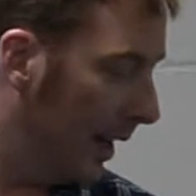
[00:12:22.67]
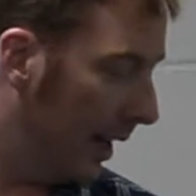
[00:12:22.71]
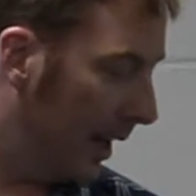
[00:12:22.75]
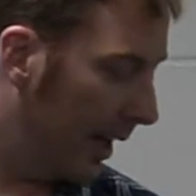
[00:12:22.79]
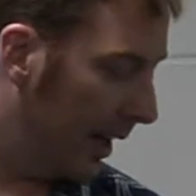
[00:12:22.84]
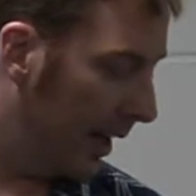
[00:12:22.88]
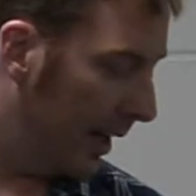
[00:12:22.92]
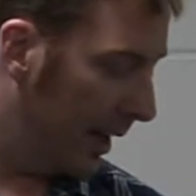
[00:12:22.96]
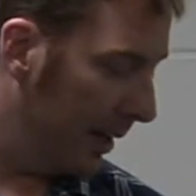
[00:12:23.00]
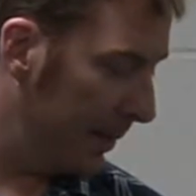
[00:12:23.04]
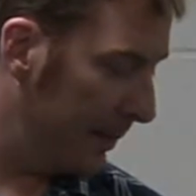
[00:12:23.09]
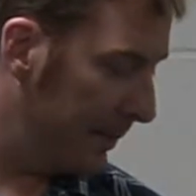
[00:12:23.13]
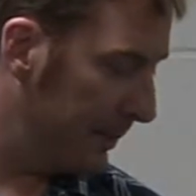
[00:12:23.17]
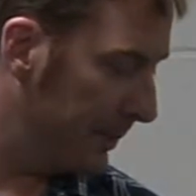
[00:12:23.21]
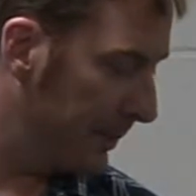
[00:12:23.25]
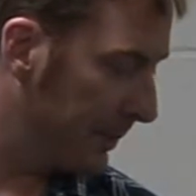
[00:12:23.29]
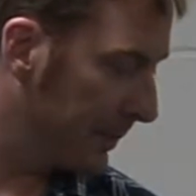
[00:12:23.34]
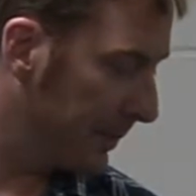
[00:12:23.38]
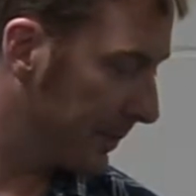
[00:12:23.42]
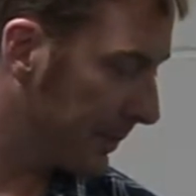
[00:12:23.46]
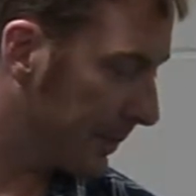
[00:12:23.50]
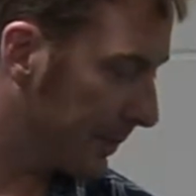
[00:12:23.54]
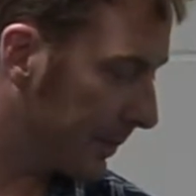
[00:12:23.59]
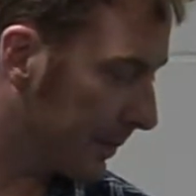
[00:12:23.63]
And
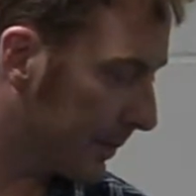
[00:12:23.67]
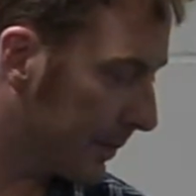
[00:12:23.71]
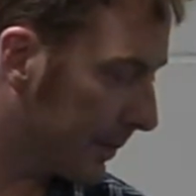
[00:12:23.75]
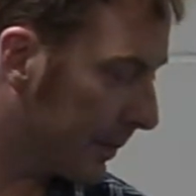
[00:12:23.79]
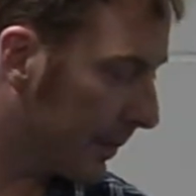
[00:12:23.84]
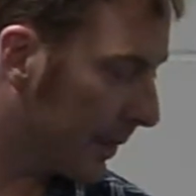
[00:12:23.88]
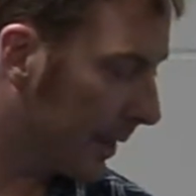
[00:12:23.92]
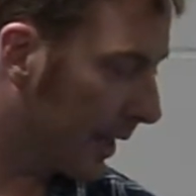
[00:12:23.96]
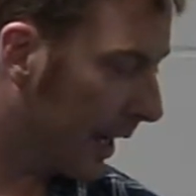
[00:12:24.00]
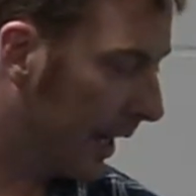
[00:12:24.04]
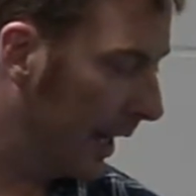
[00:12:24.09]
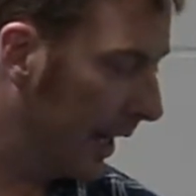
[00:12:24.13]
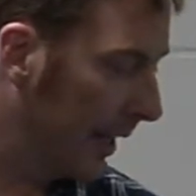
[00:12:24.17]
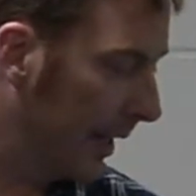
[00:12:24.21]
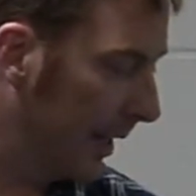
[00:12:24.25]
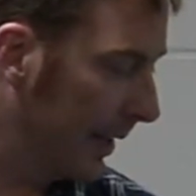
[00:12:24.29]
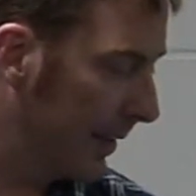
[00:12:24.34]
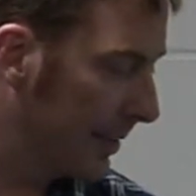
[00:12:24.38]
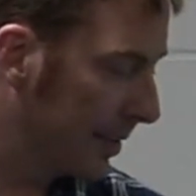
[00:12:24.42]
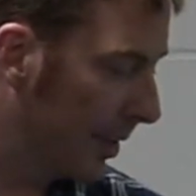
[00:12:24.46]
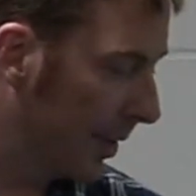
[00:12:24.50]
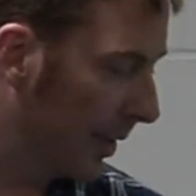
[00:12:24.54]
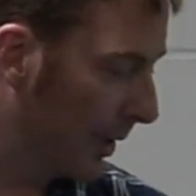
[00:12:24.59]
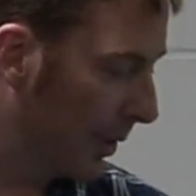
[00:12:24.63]
then,
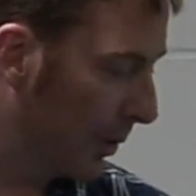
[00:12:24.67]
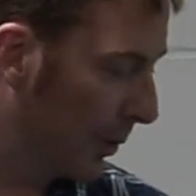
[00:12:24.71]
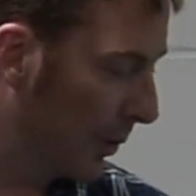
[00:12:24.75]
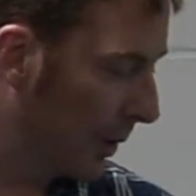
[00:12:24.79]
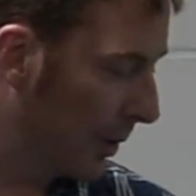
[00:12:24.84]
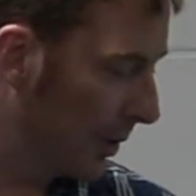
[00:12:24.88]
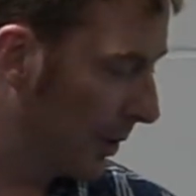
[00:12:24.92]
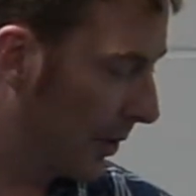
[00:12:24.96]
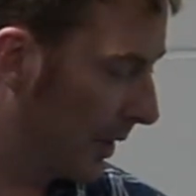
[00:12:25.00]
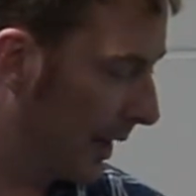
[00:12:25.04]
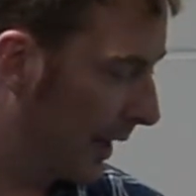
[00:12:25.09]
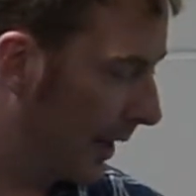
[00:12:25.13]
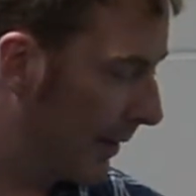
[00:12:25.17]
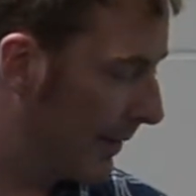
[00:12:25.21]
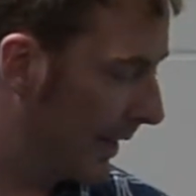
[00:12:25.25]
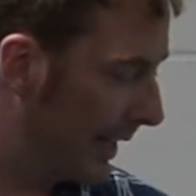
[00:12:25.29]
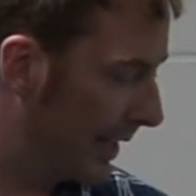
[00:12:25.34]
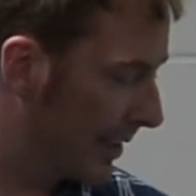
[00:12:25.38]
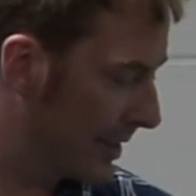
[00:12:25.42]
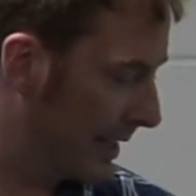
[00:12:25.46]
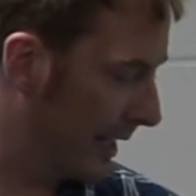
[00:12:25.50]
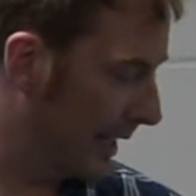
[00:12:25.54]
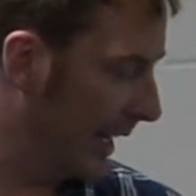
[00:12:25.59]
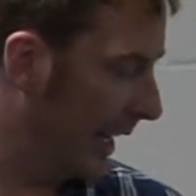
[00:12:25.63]
the worth
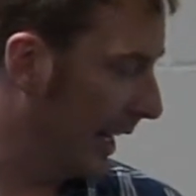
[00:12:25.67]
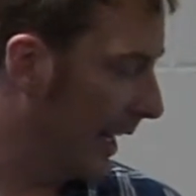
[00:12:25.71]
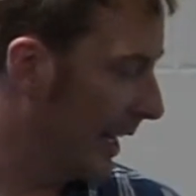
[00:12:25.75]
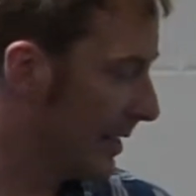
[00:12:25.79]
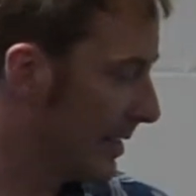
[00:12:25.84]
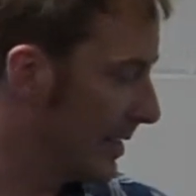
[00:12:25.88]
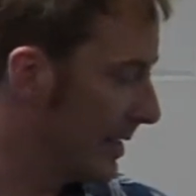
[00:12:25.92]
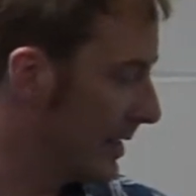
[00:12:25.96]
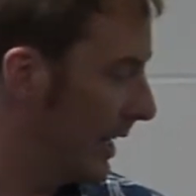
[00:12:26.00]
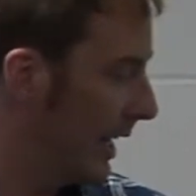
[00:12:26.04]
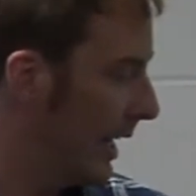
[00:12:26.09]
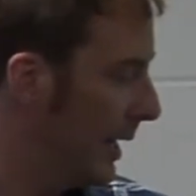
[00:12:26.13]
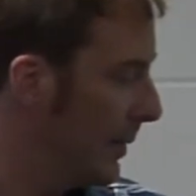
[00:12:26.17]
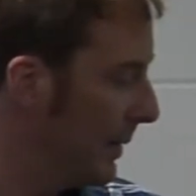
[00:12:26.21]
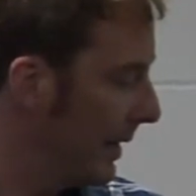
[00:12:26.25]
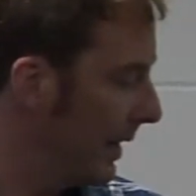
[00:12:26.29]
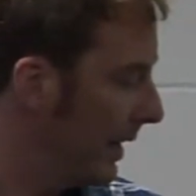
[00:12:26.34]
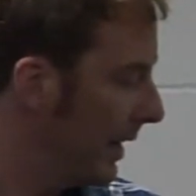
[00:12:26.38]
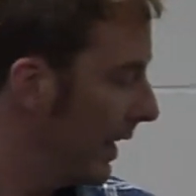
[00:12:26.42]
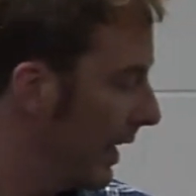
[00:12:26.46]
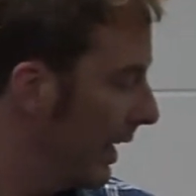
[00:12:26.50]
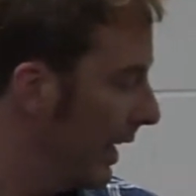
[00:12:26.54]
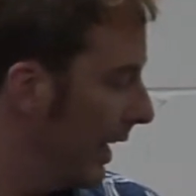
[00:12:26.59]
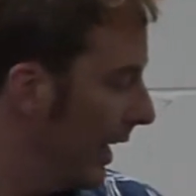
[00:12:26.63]
investing. That has
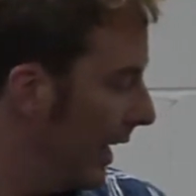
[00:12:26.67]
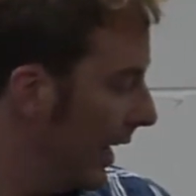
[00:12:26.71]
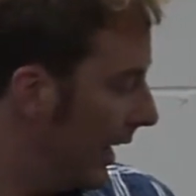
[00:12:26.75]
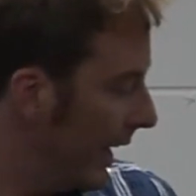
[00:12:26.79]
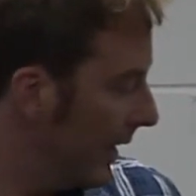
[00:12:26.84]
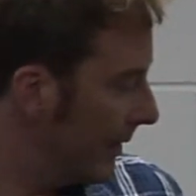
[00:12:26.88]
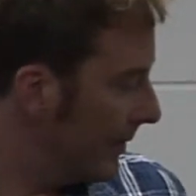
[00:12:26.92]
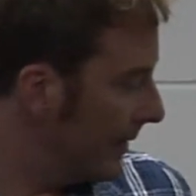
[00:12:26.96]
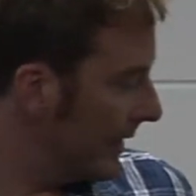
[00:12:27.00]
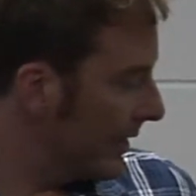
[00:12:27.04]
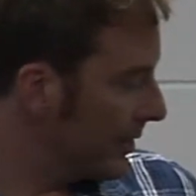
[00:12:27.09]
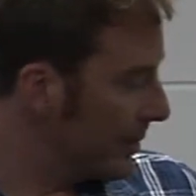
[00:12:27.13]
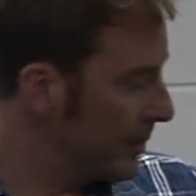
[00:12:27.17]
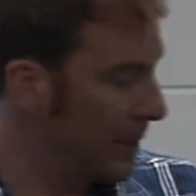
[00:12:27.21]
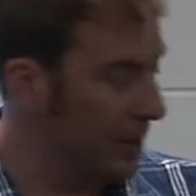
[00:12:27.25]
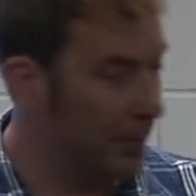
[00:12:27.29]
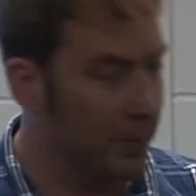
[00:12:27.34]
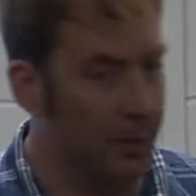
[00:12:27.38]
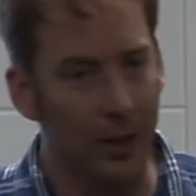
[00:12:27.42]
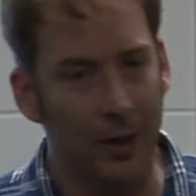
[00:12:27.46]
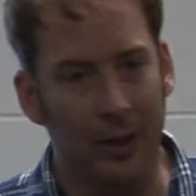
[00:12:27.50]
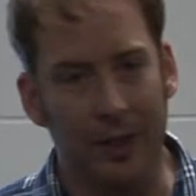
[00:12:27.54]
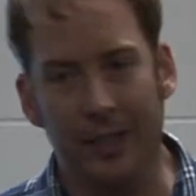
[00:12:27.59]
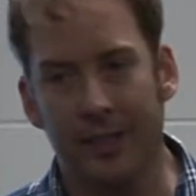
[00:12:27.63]
timing, investment, and
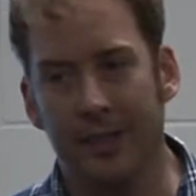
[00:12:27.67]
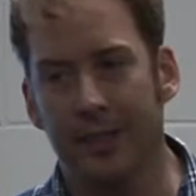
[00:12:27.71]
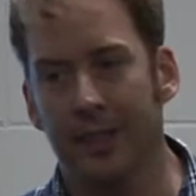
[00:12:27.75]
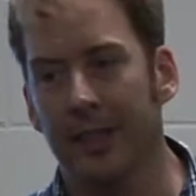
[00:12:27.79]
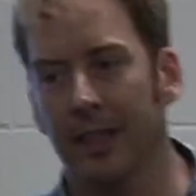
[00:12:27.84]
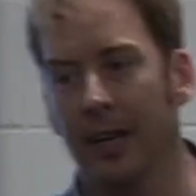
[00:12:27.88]
priorities.